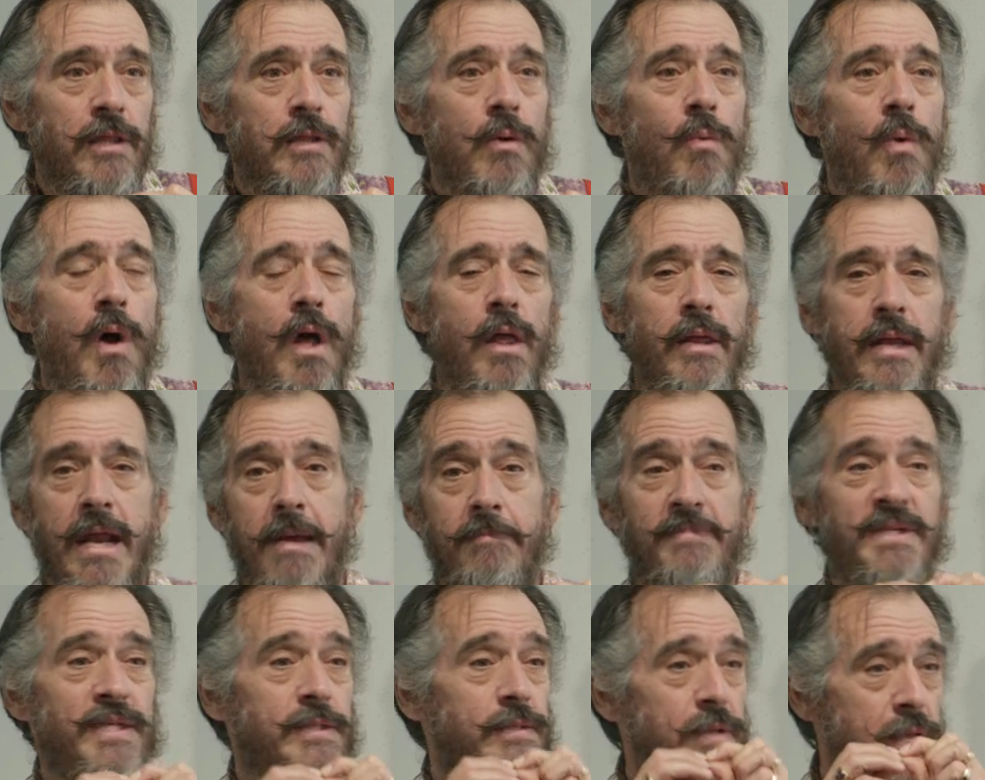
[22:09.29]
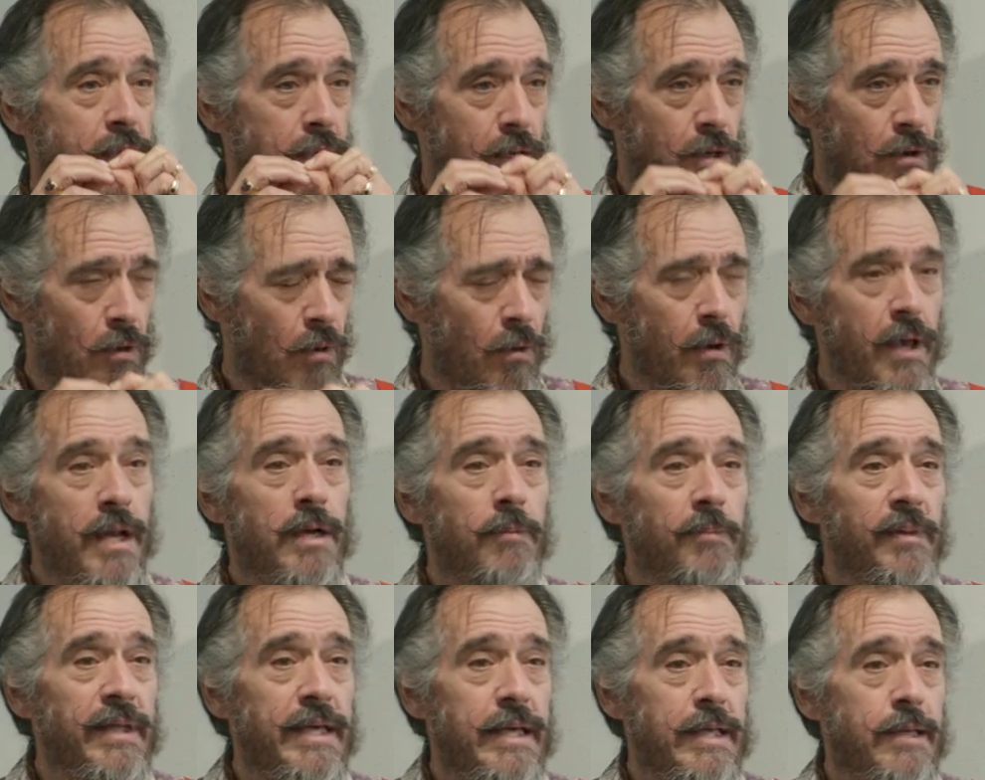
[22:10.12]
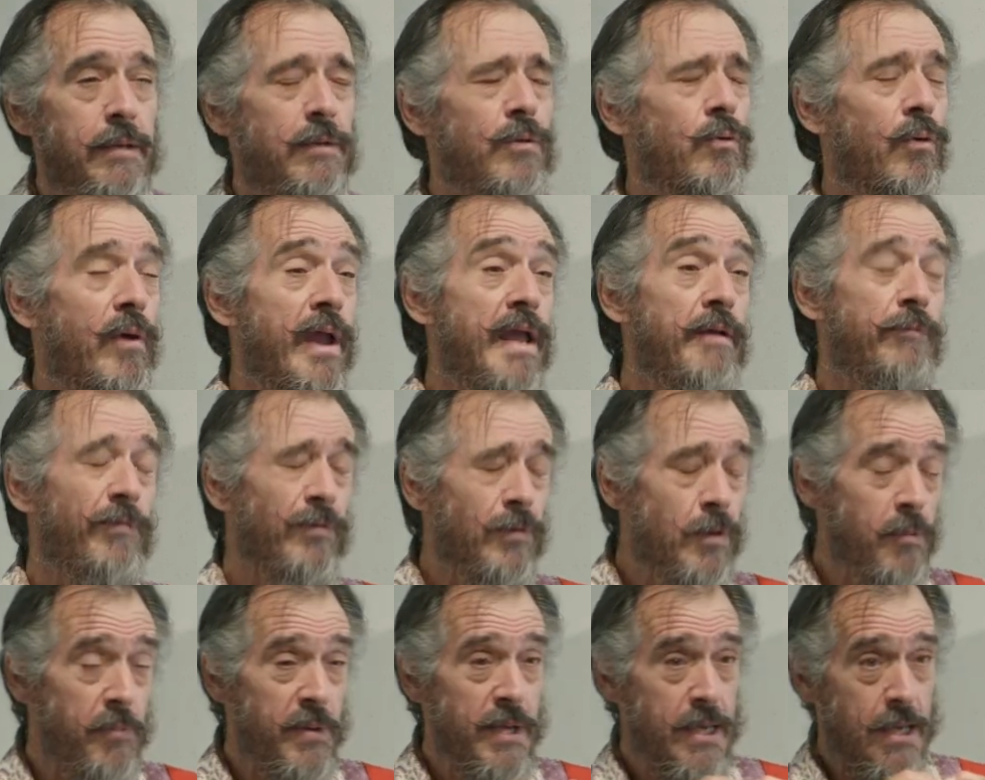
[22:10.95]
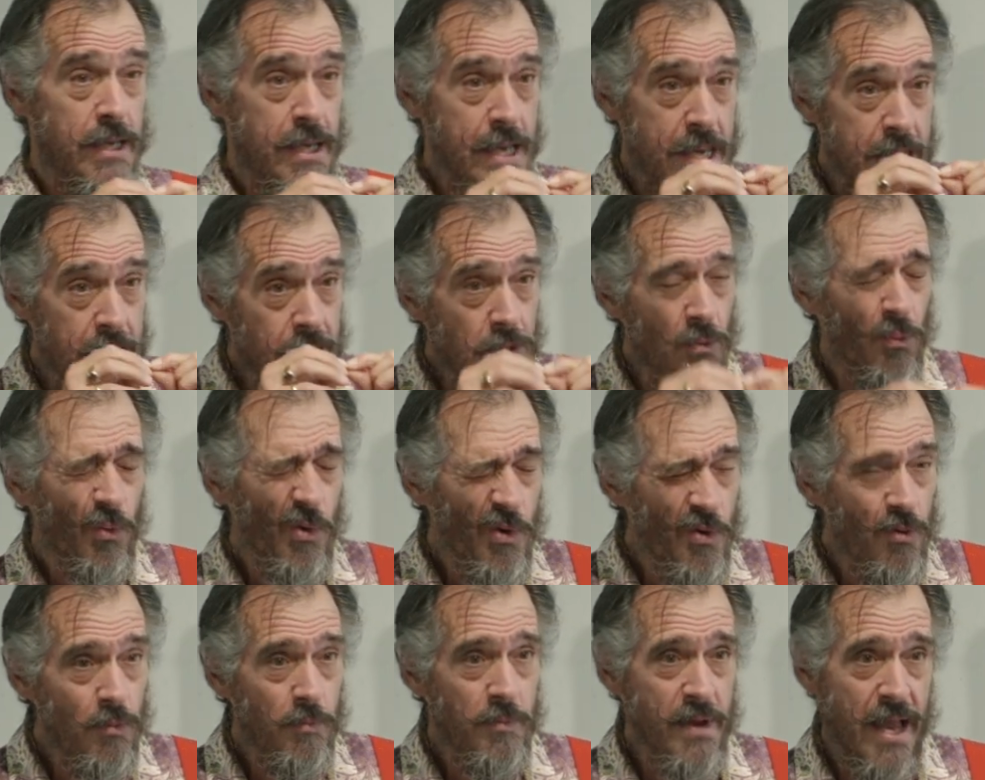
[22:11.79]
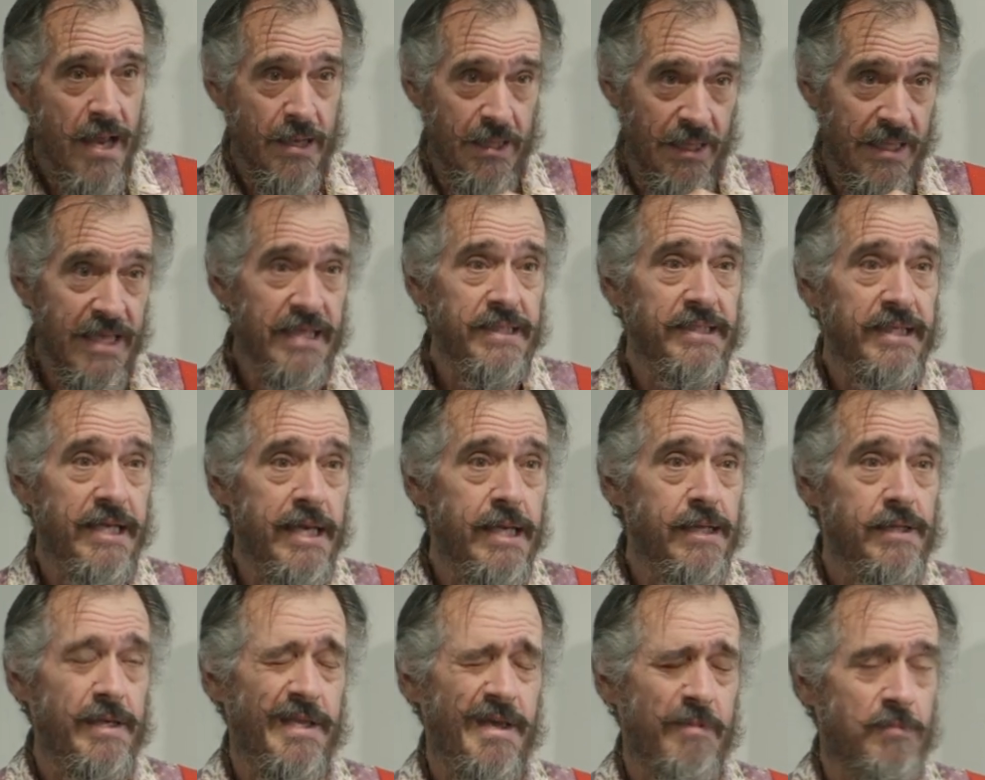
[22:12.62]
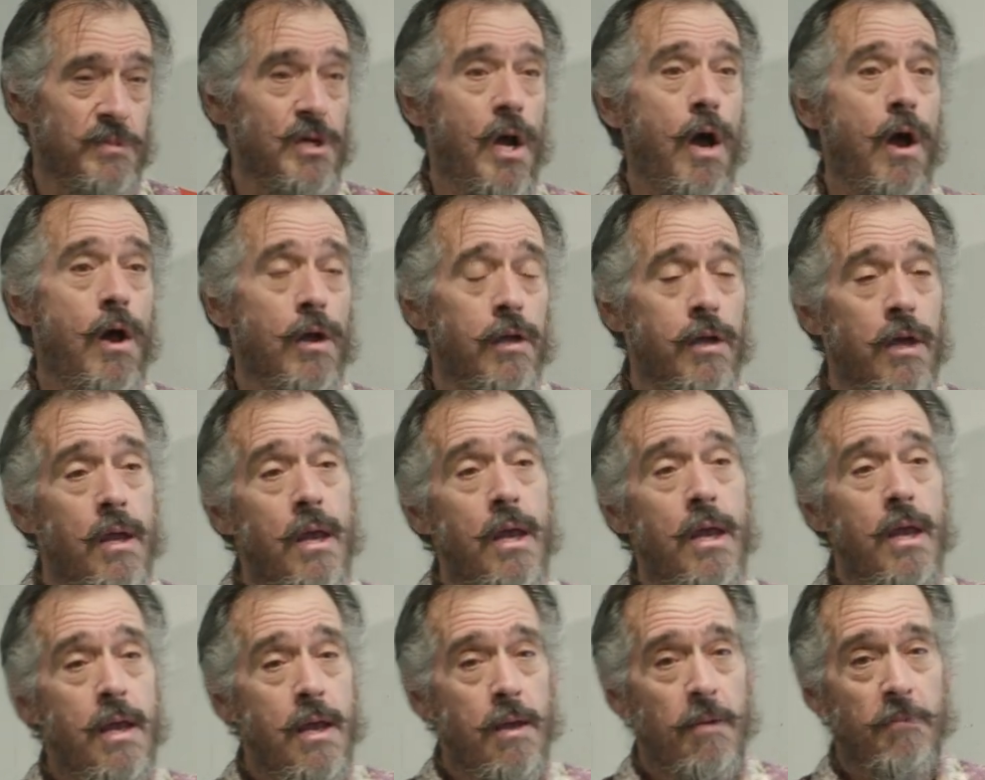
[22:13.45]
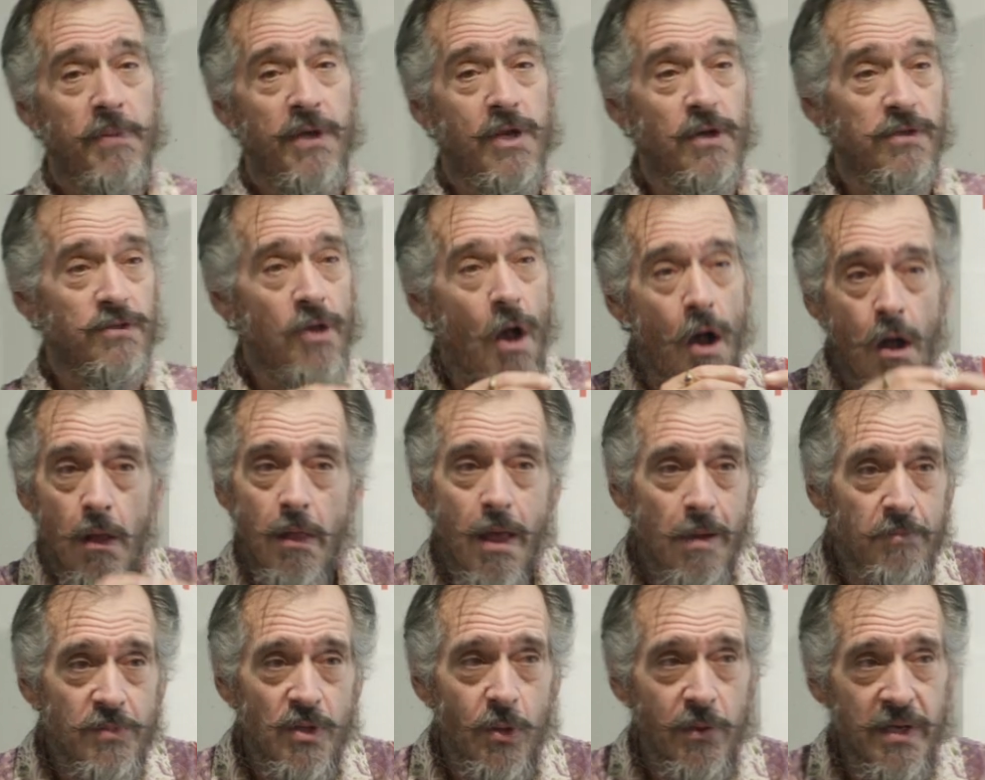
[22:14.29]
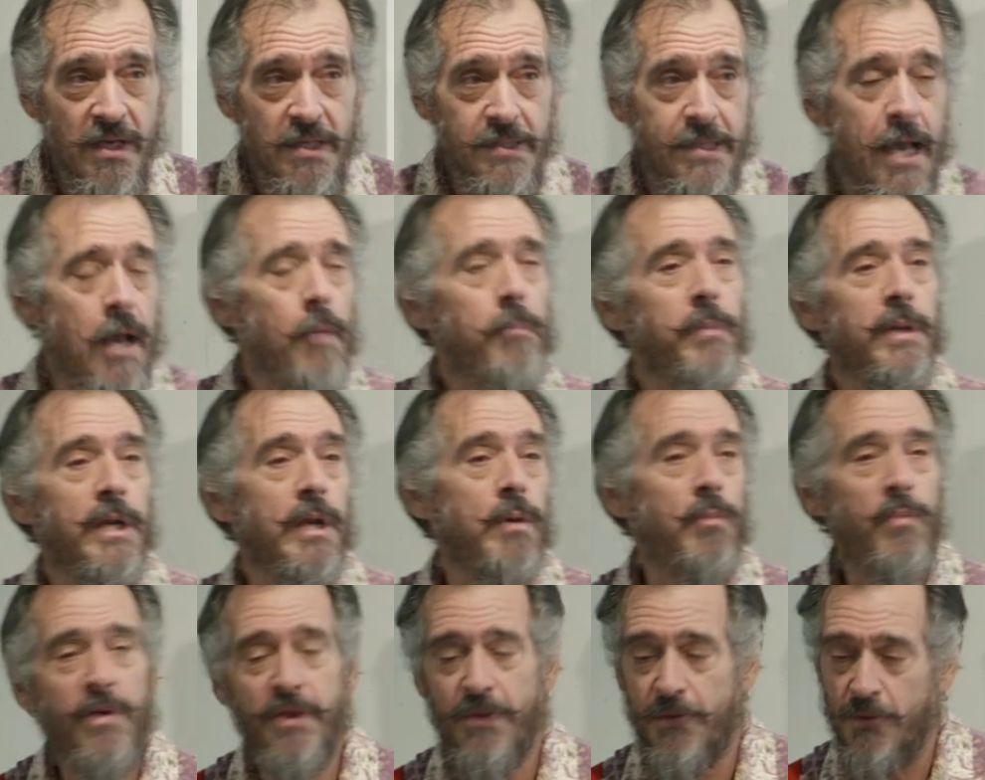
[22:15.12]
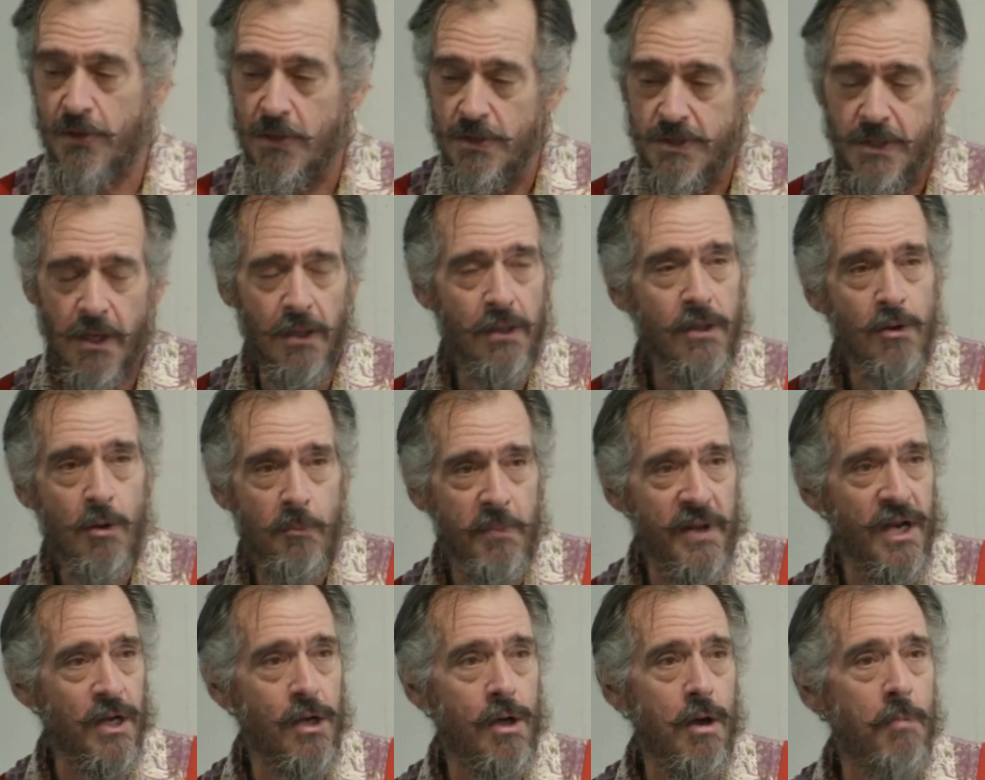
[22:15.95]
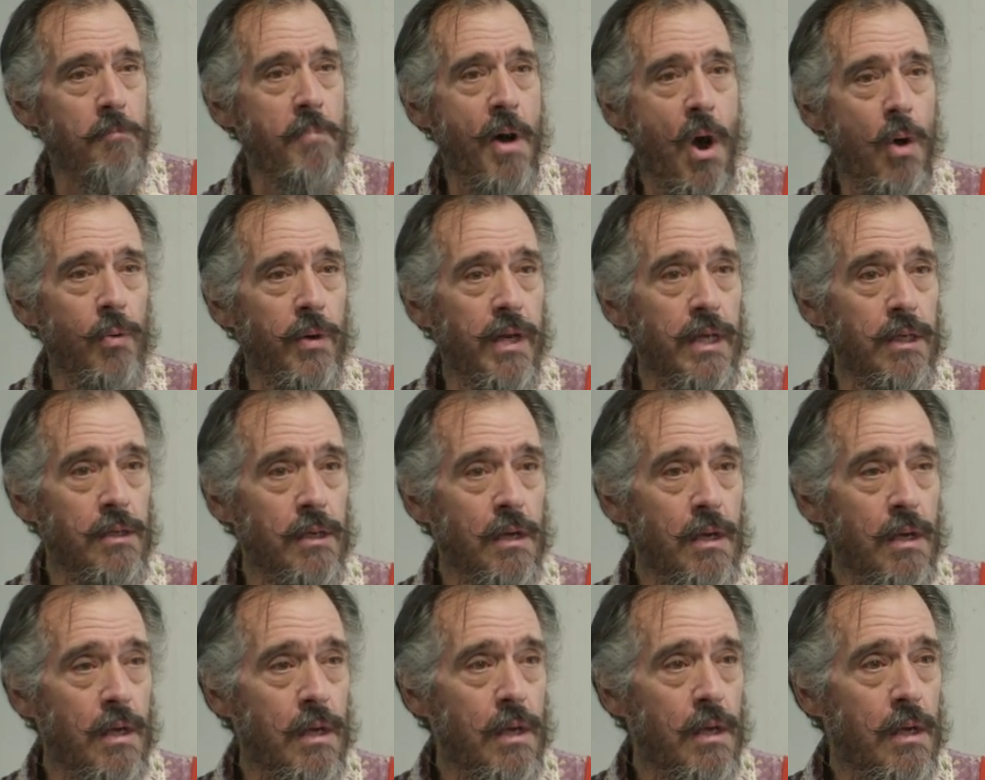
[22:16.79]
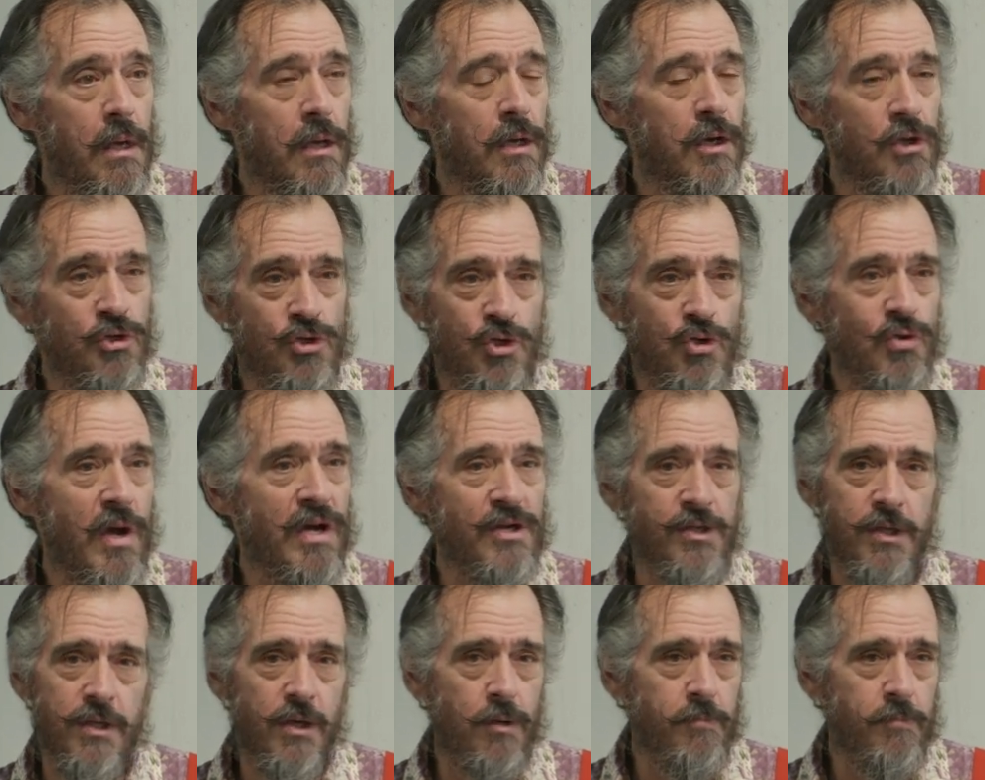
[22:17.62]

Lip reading: on the wall, and I'm just incredibly grateful to be in the room and listening to them talk, because all I'm doing is helping them with a little bit of component construction.